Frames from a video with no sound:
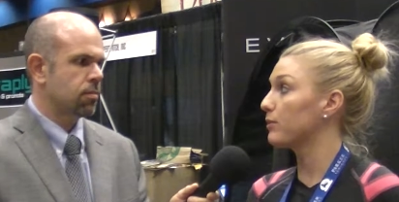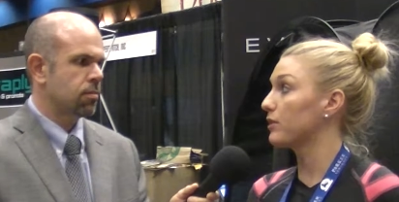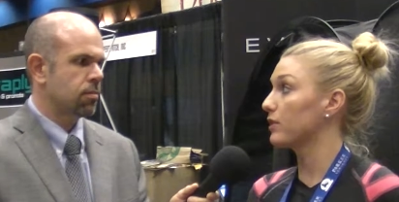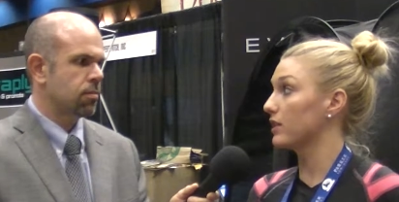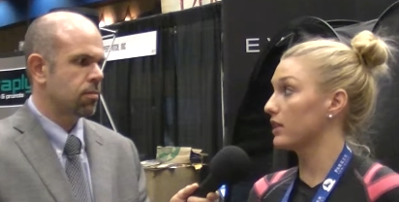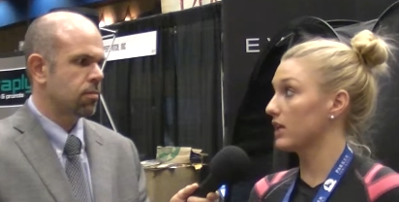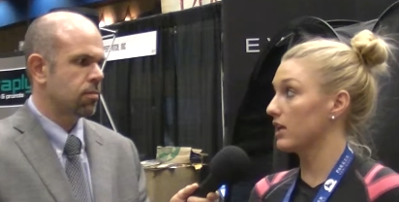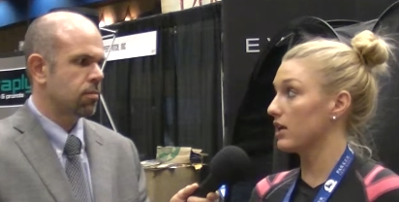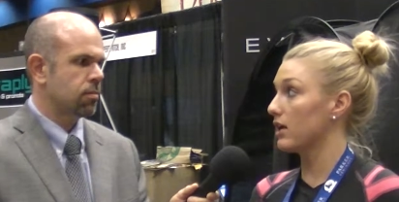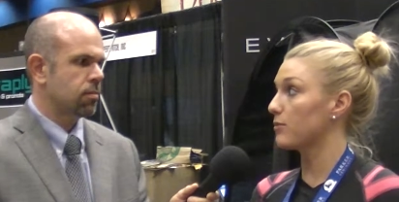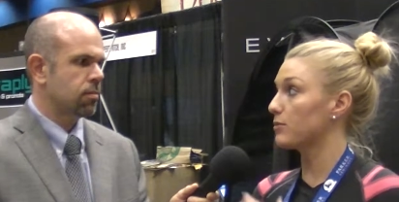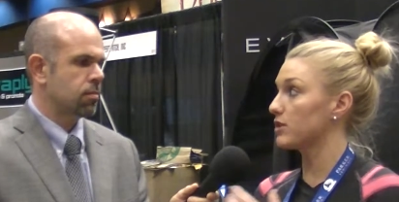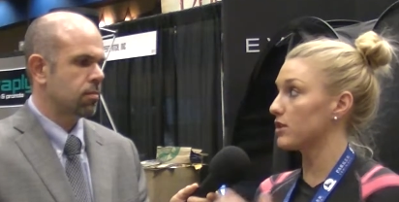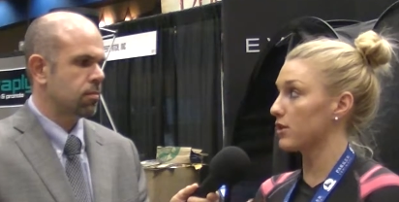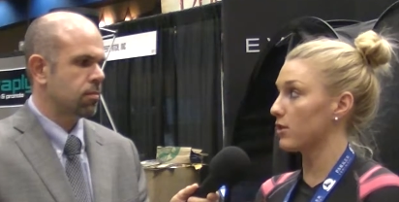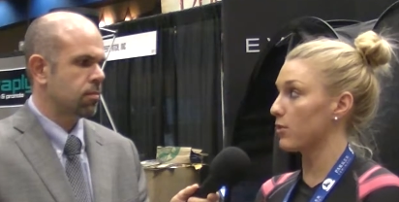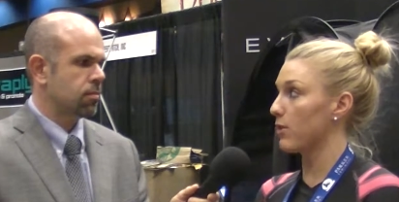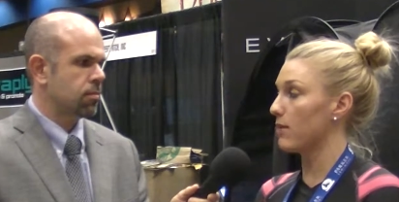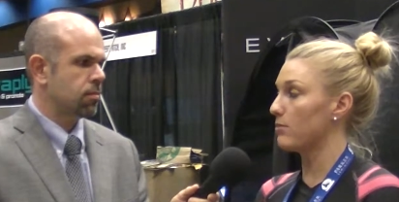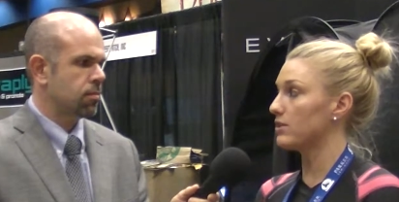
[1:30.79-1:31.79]
Speaker 1: link up to
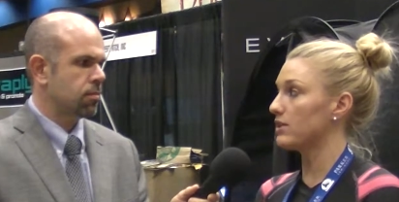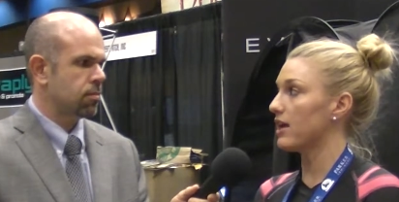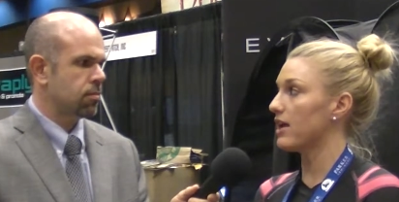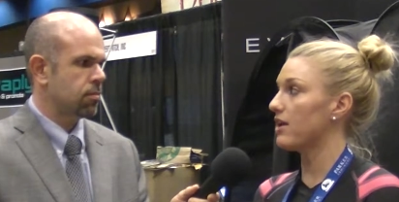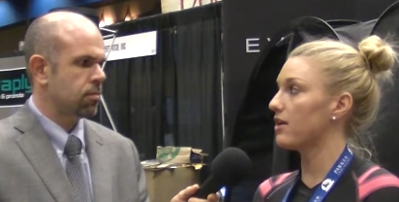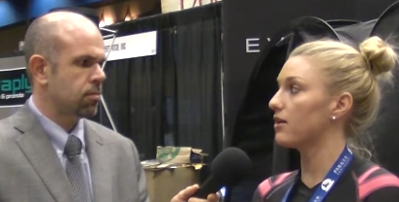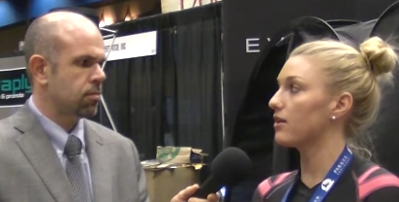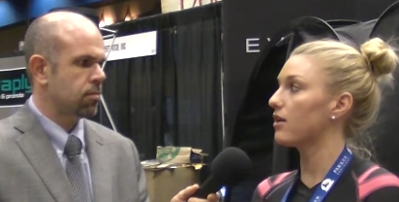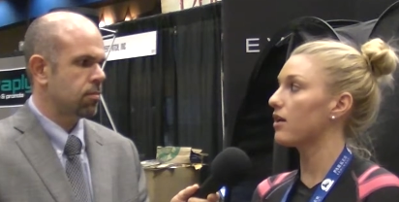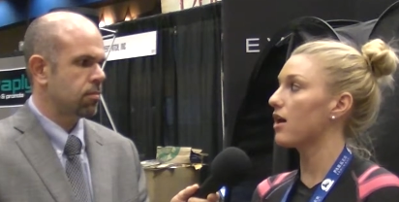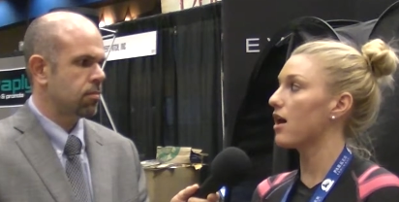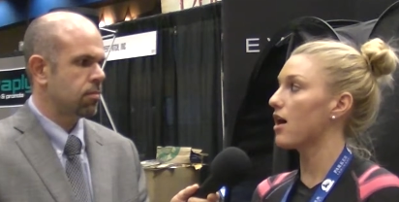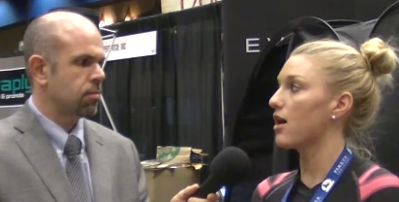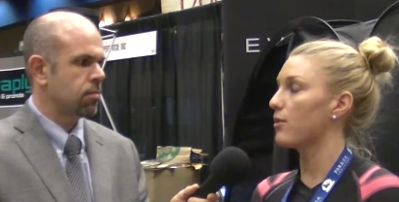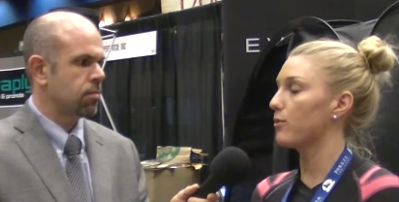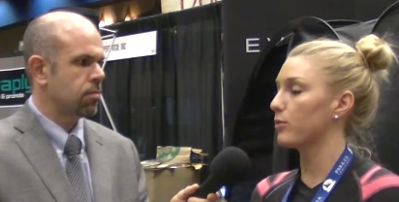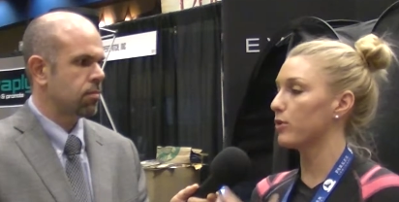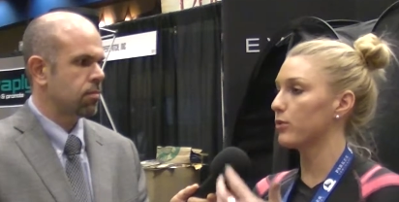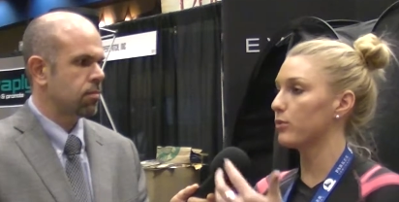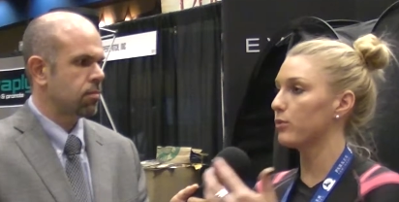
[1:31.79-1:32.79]
the website.
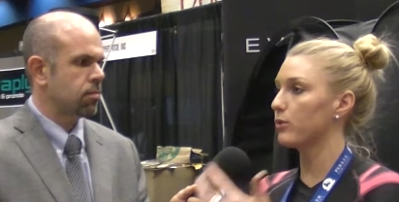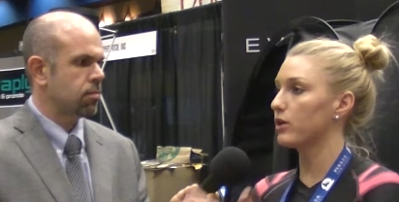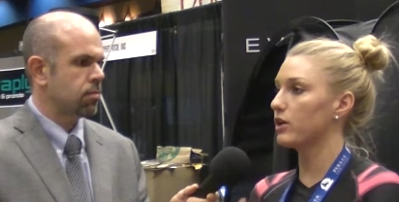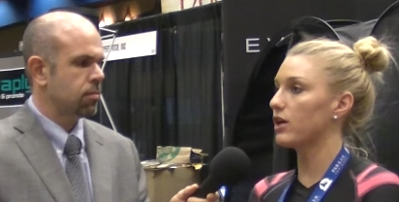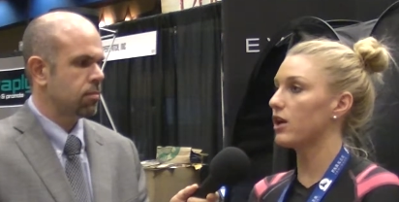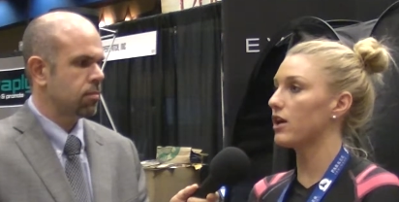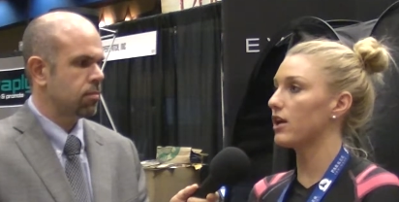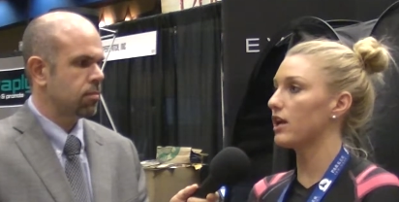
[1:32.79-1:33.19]
We're working on